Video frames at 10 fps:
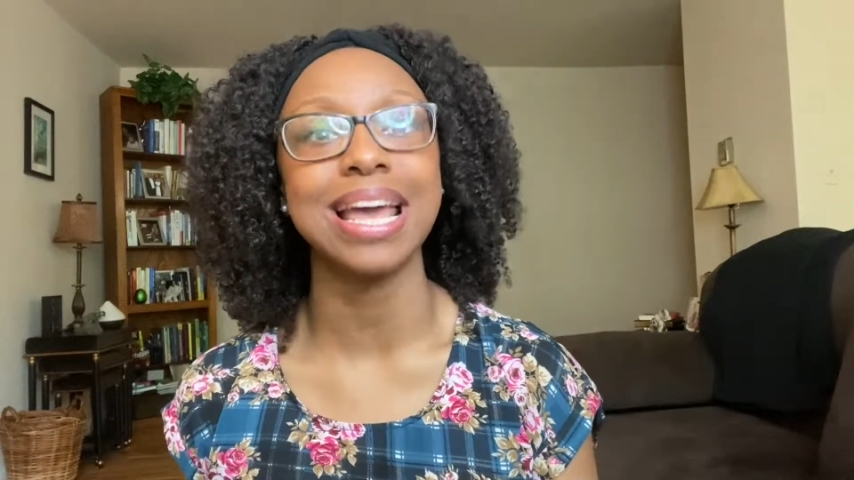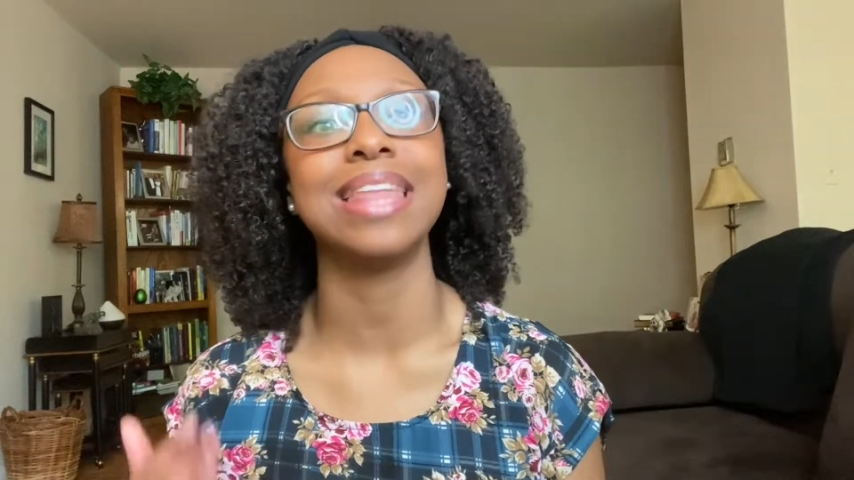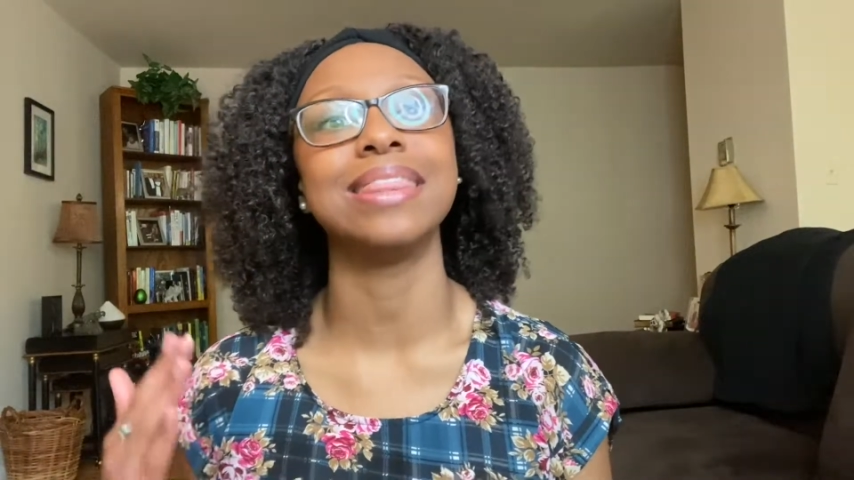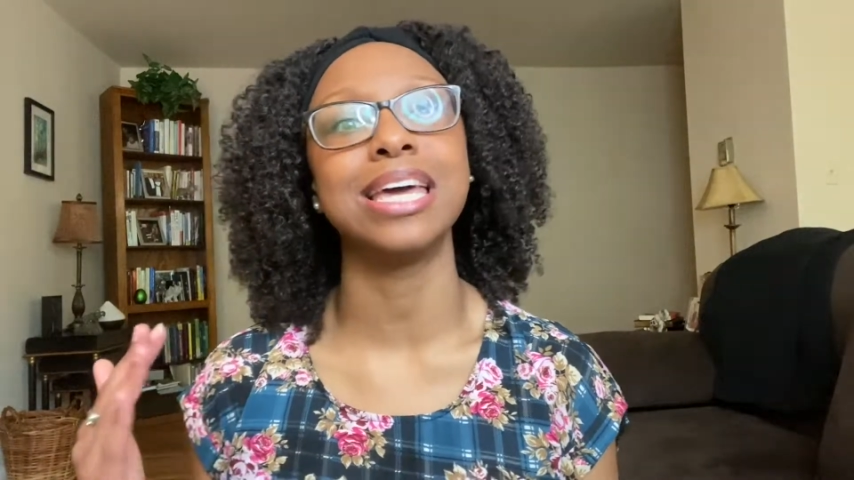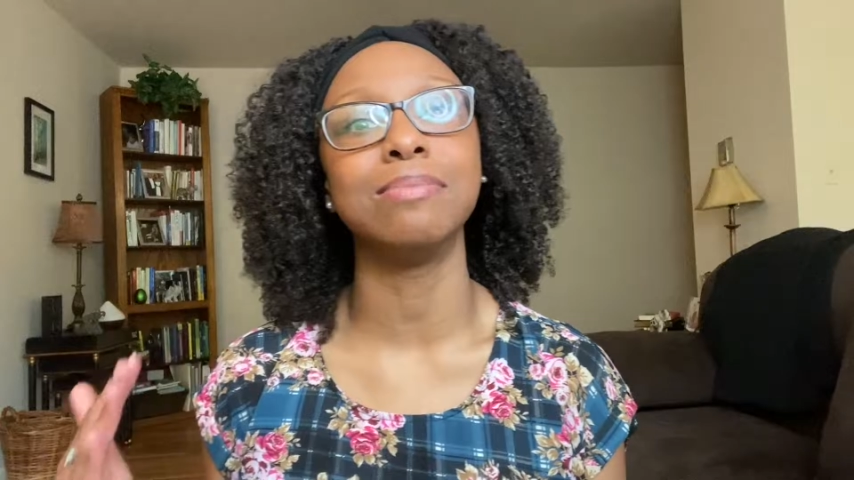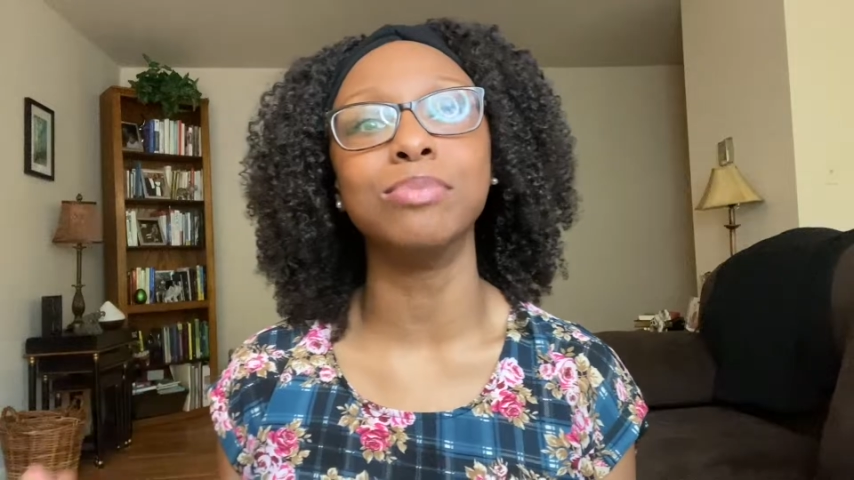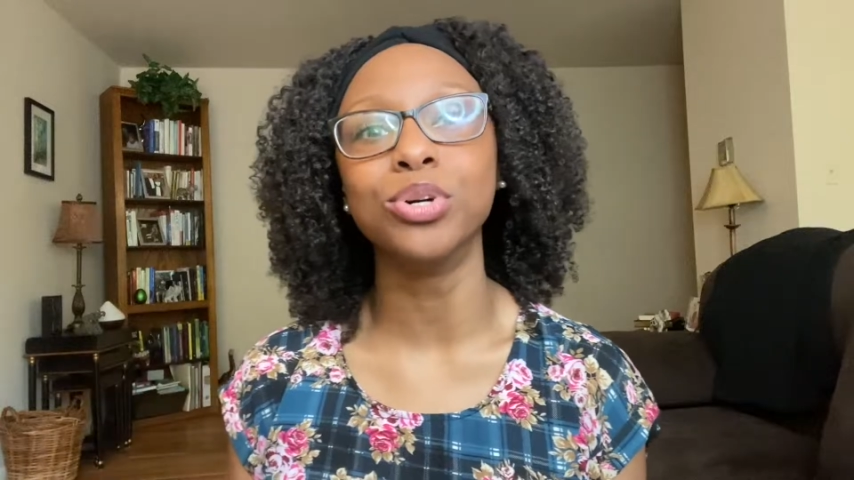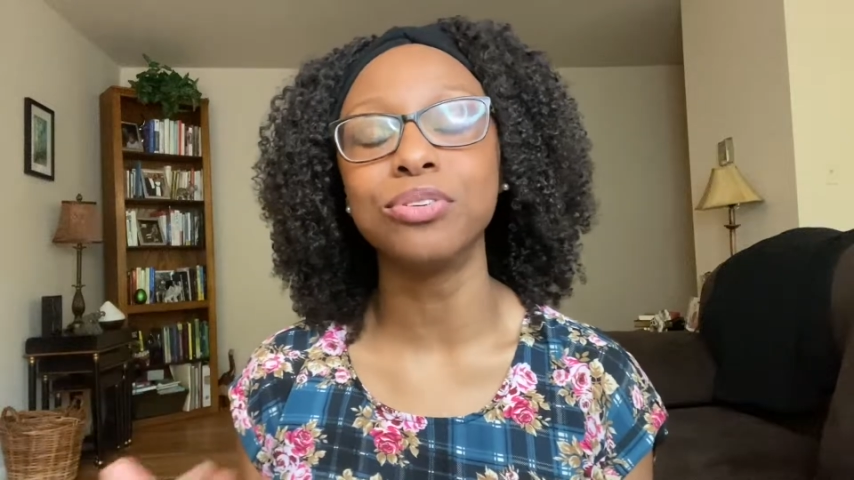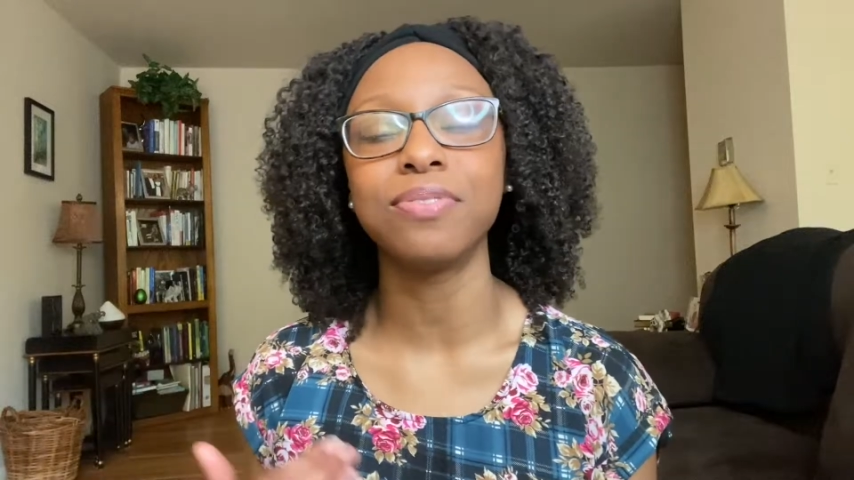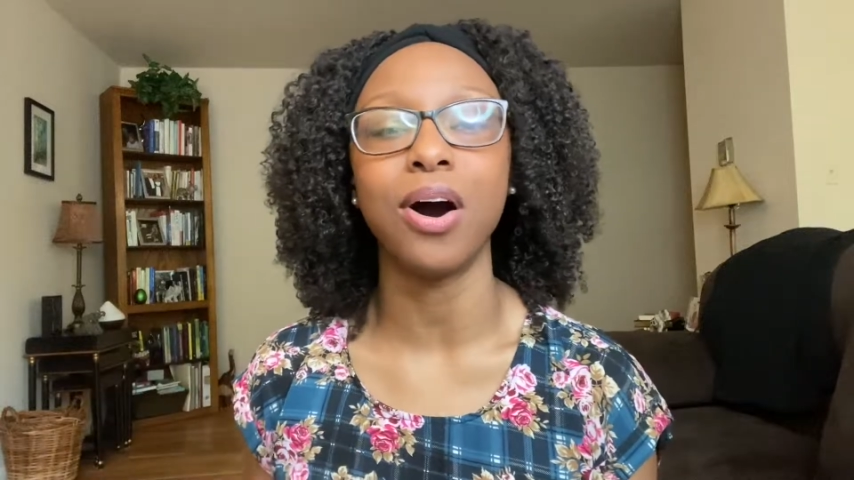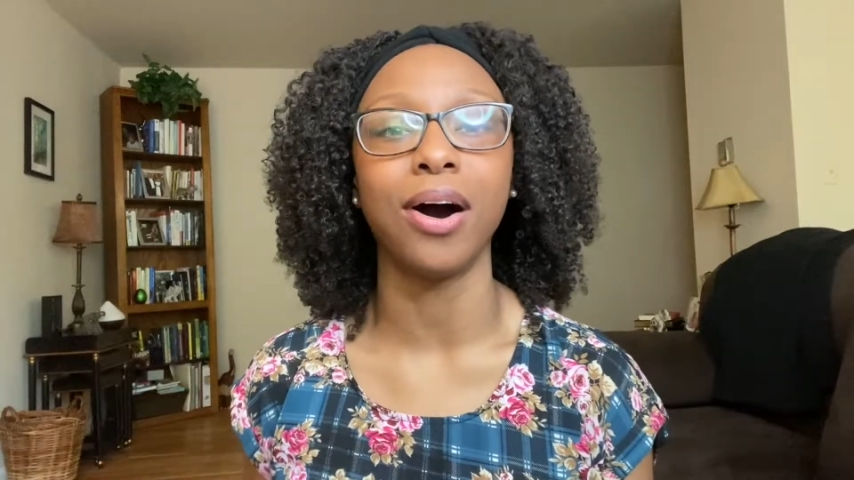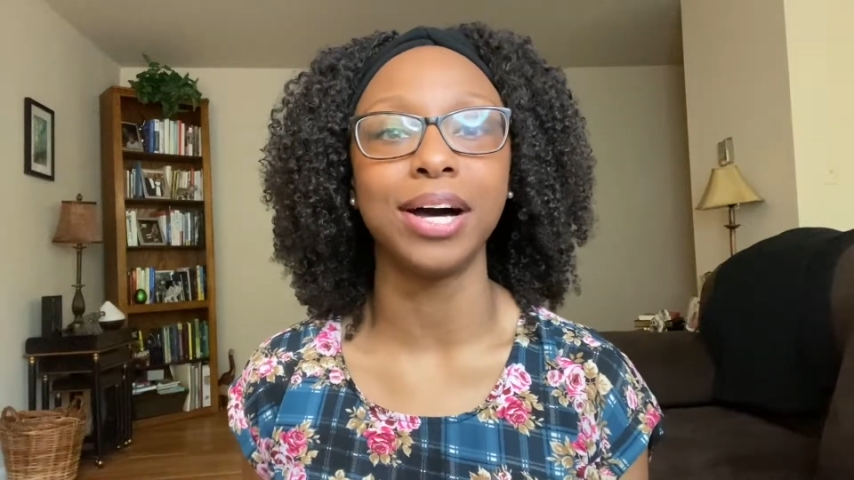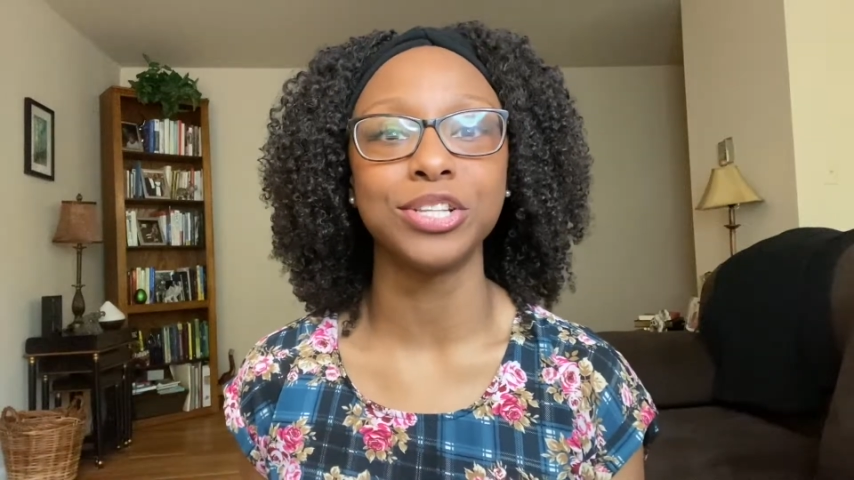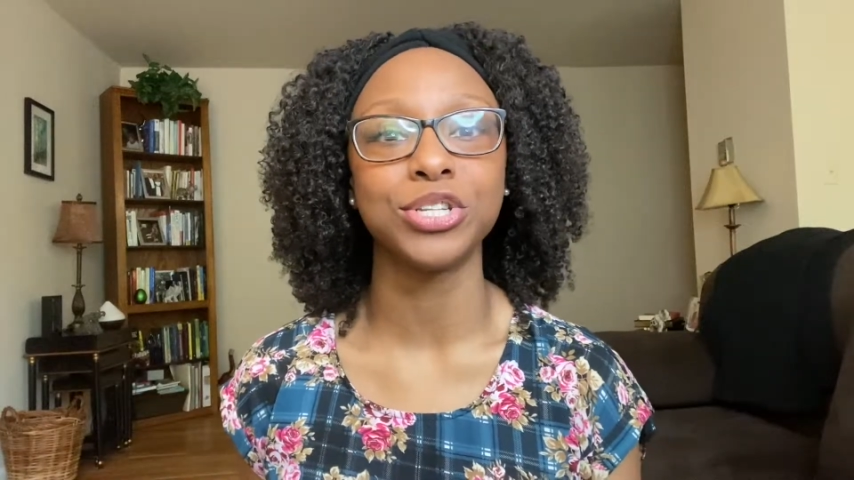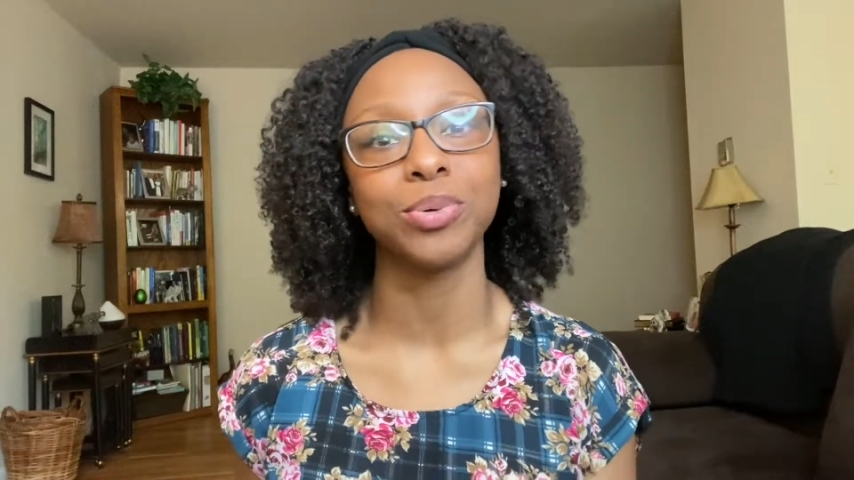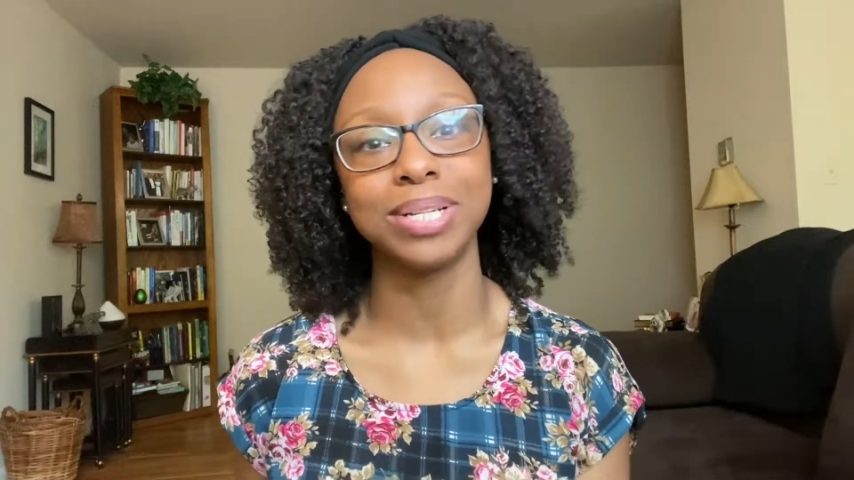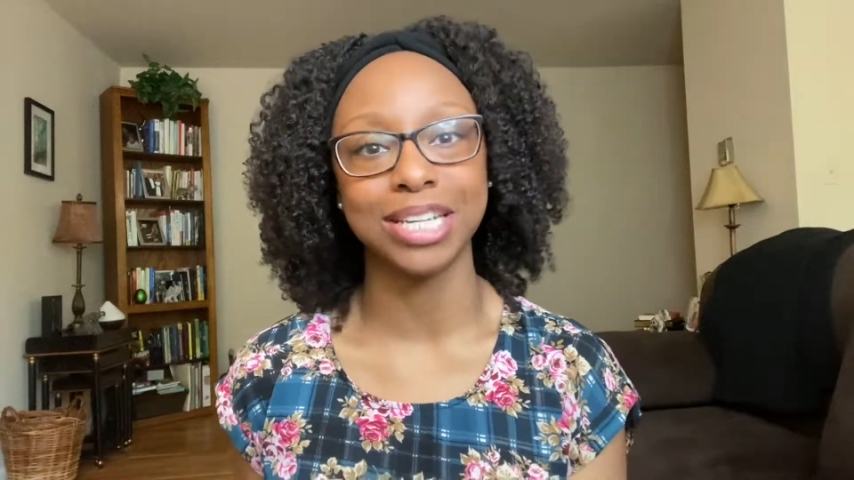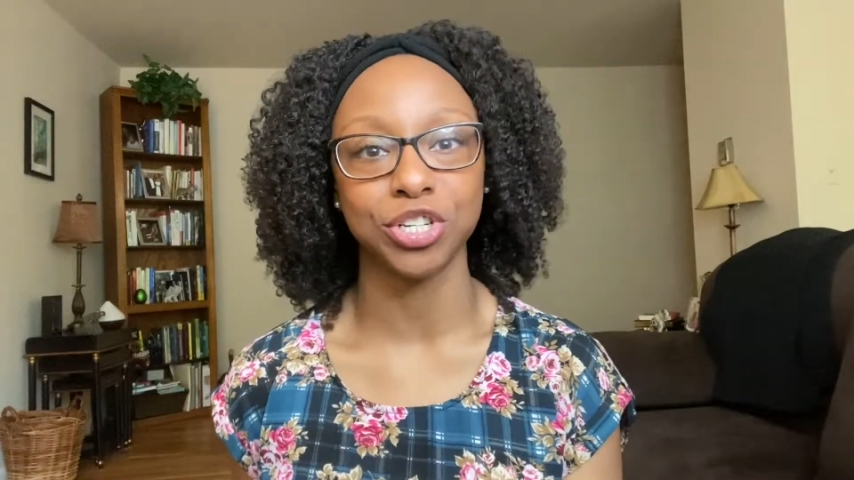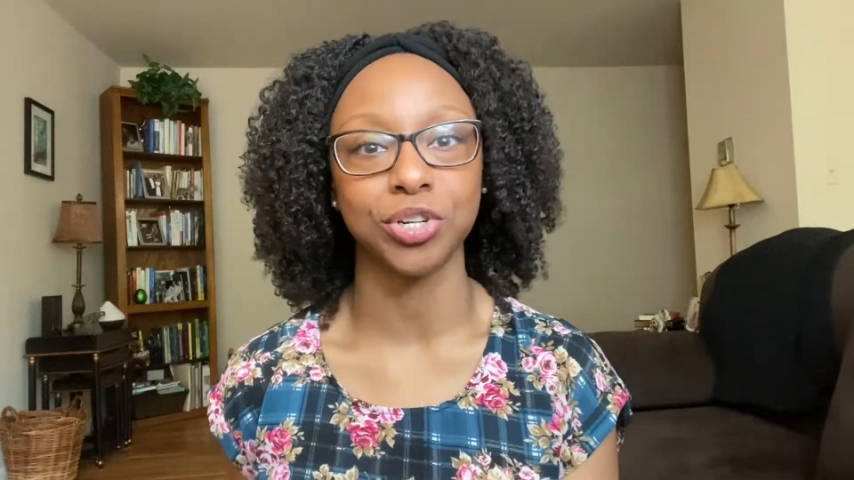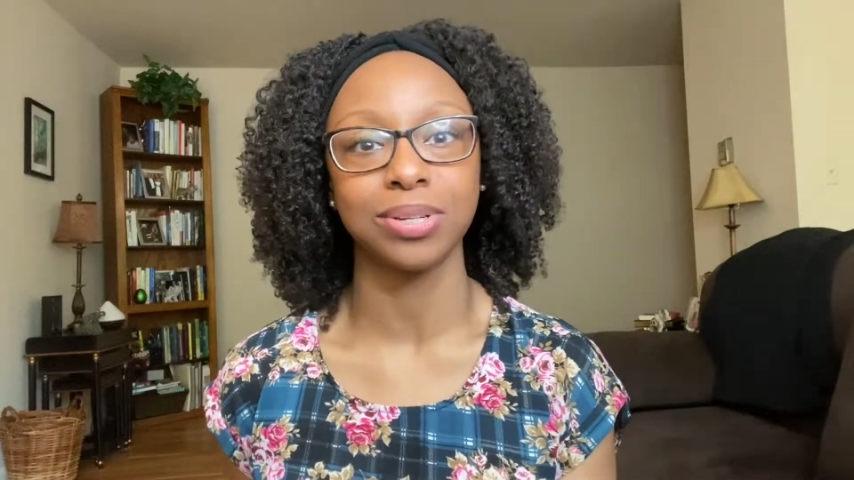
and then move on to additional